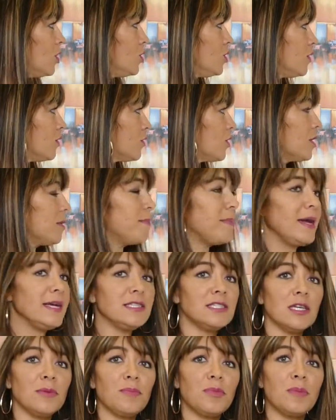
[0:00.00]
You've got a main
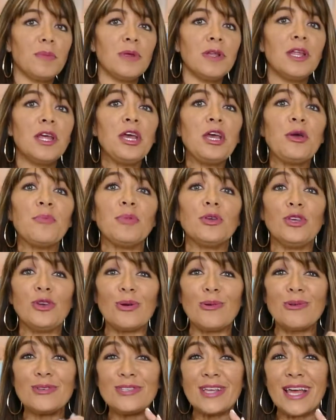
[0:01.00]
temperament, but
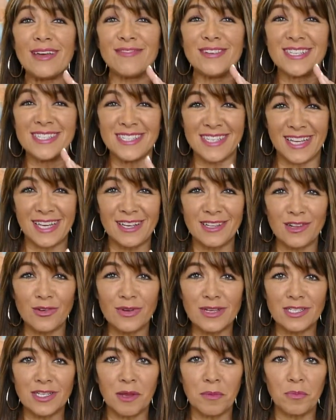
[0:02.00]
you also have a
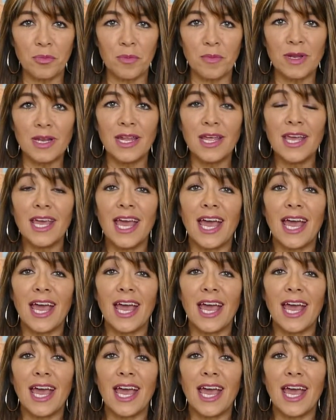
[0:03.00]
secondary temperament,